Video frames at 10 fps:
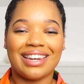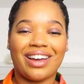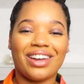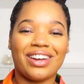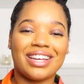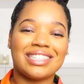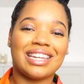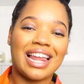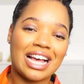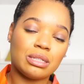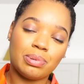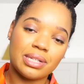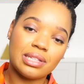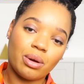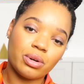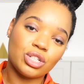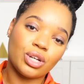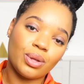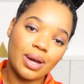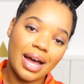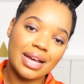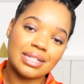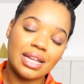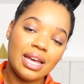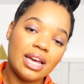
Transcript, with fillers: Now here is the last piece that I want to show you guys.